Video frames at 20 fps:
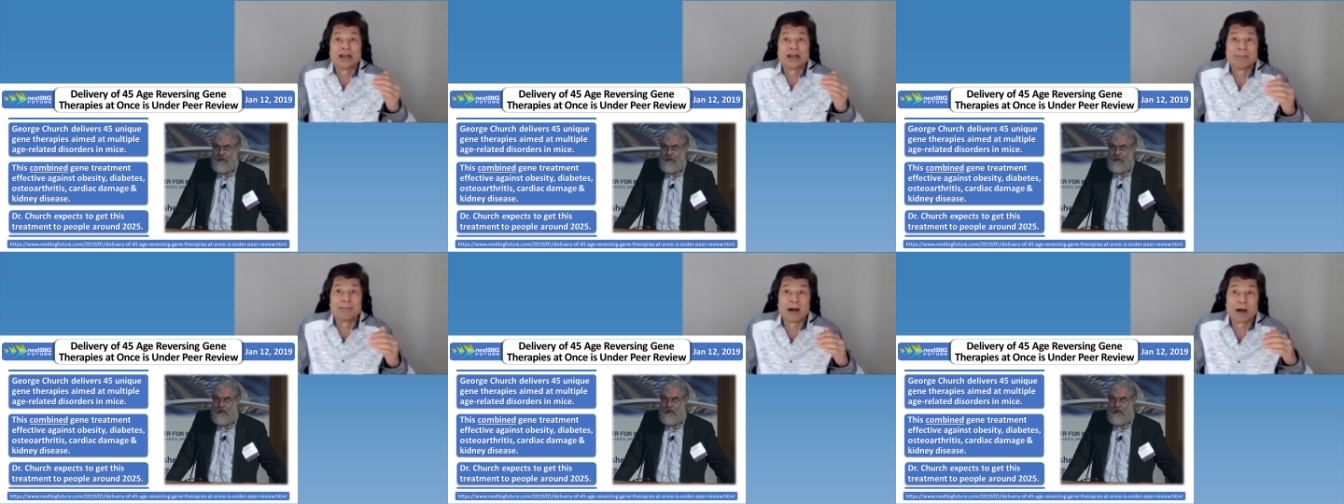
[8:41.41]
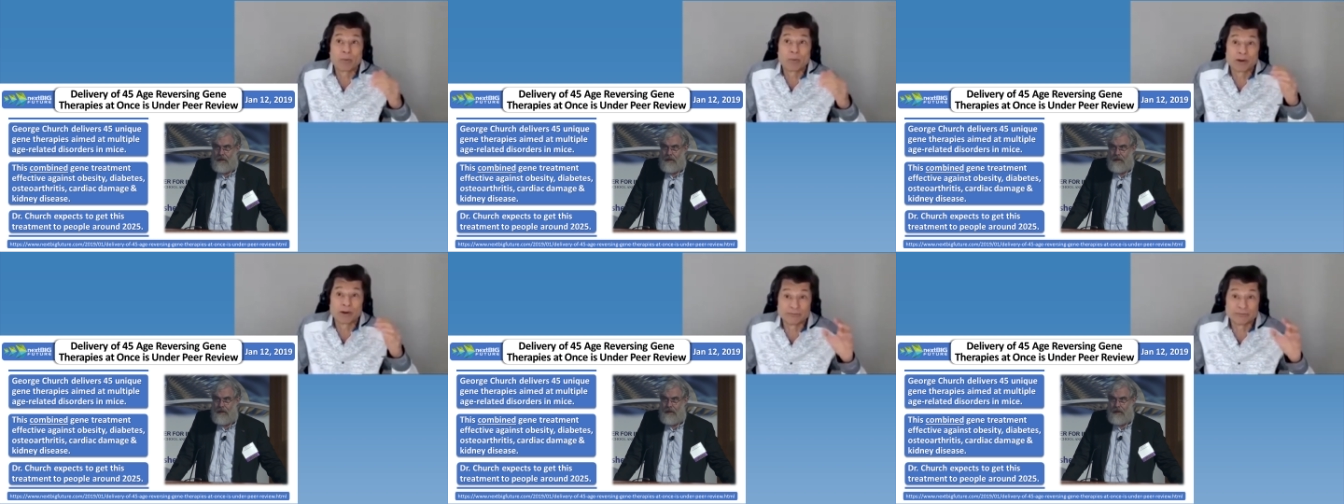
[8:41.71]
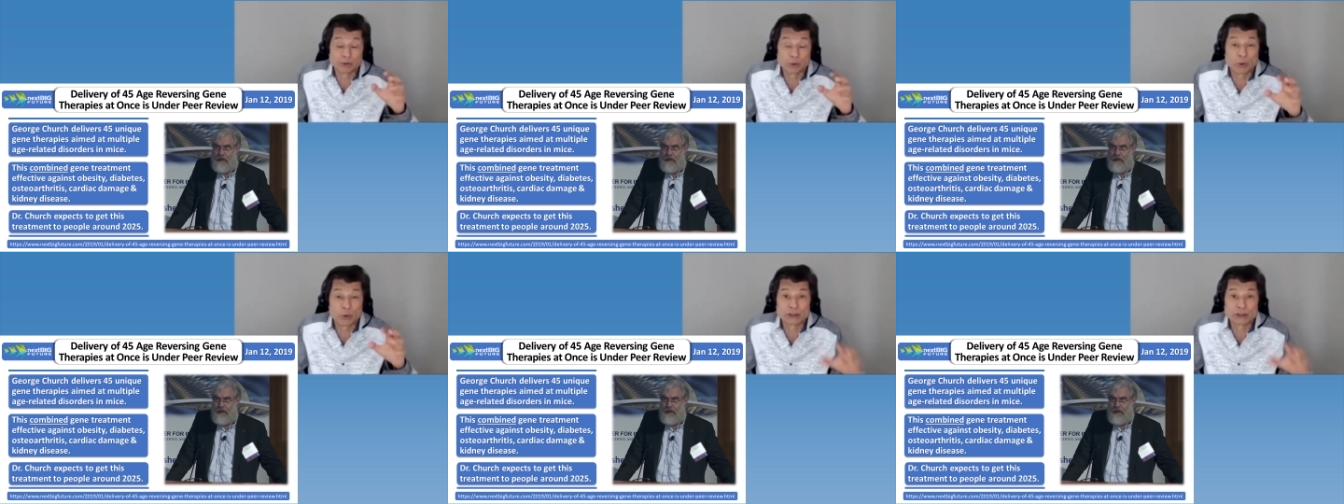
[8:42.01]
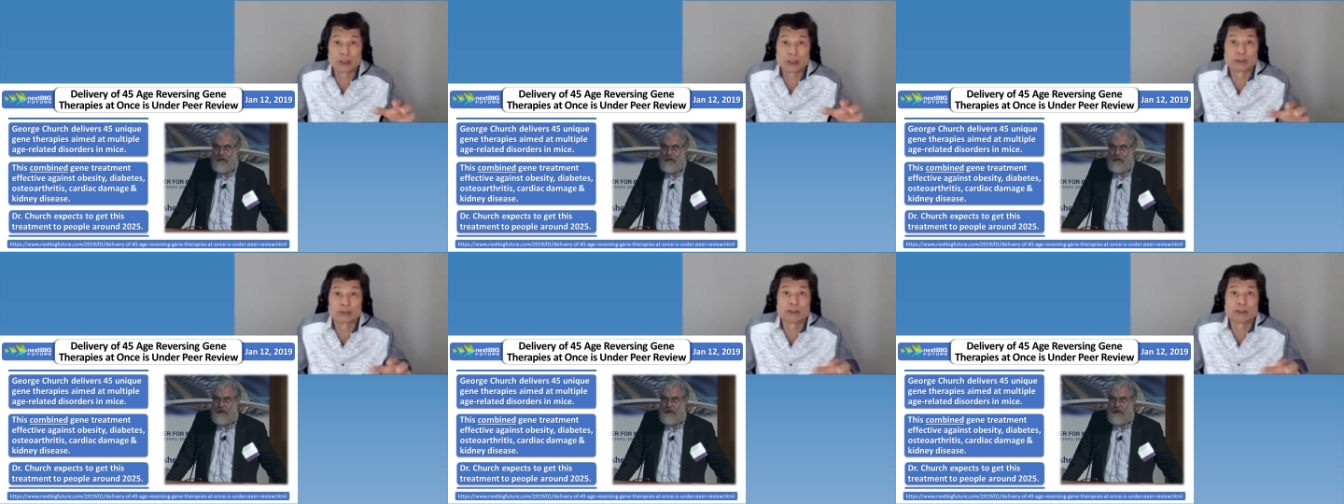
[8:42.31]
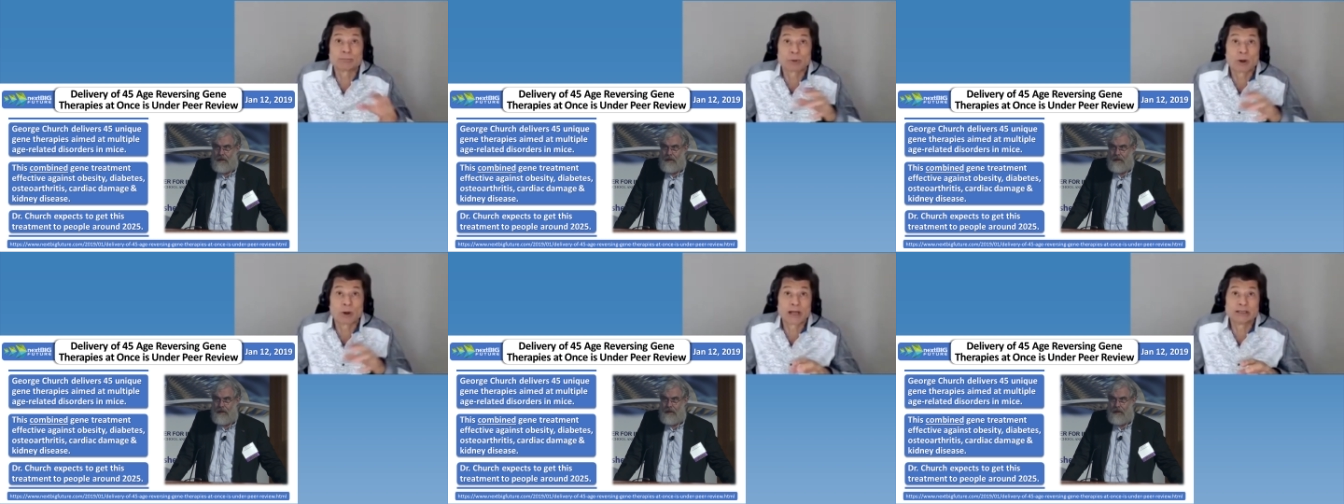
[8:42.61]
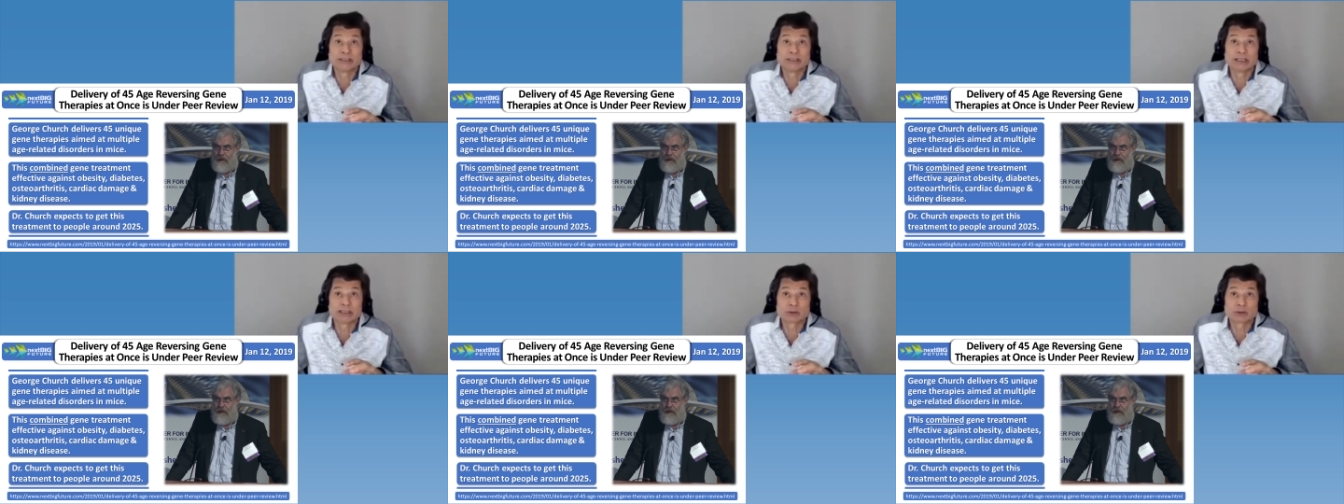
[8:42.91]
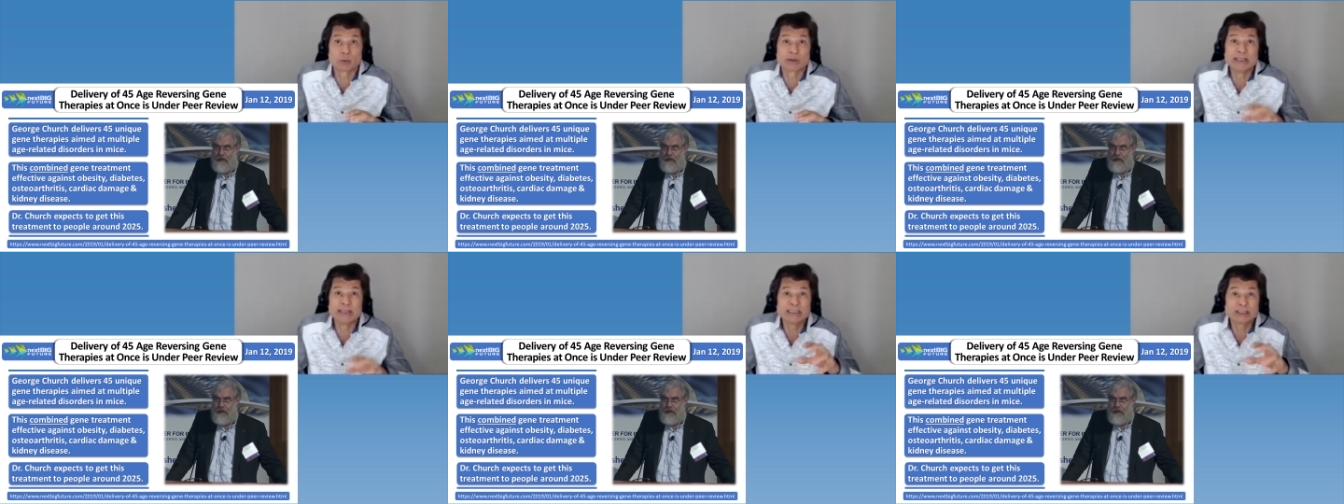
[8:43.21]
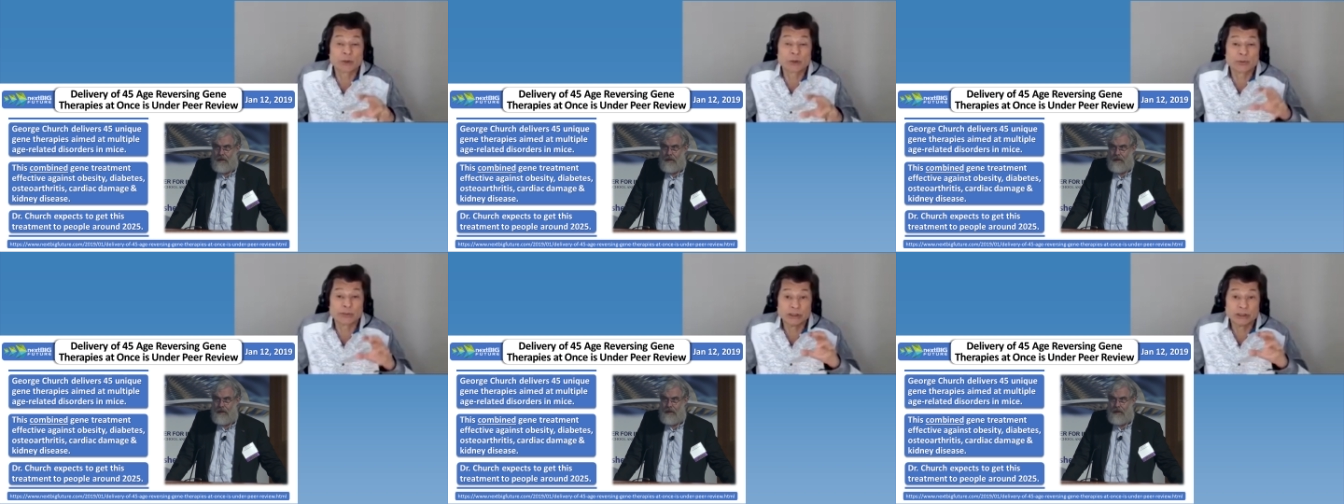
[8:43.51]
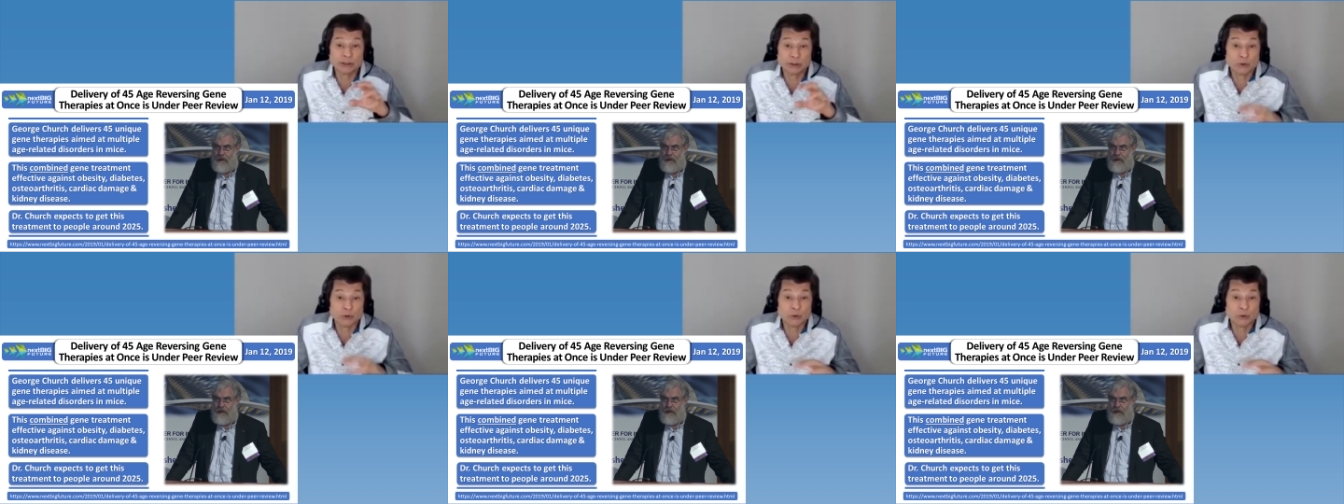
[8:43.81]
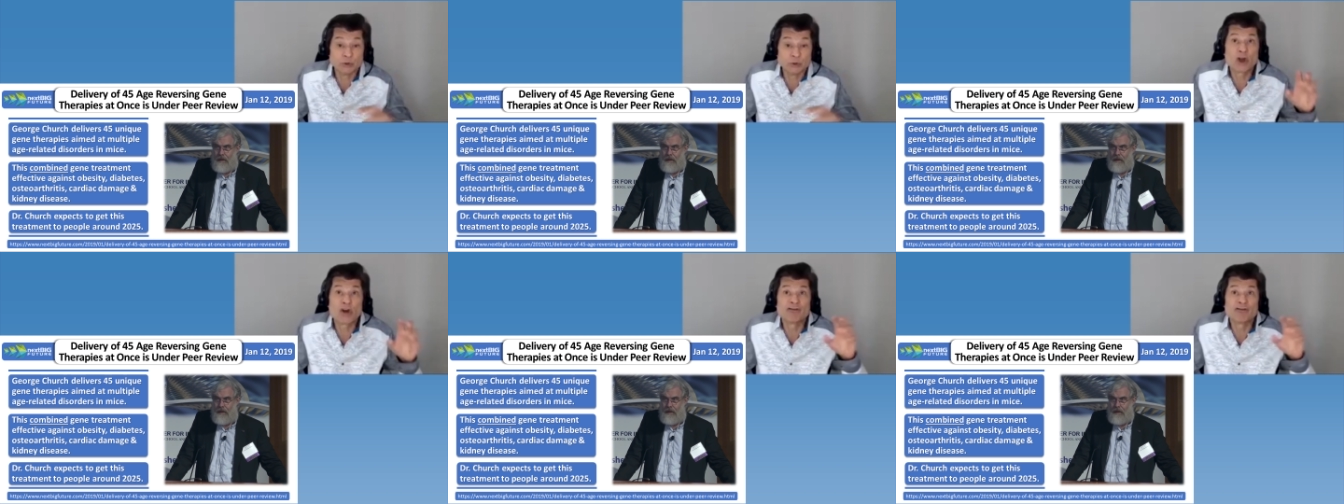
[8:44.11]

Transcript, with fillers: about one of George Church's projects where he's going to use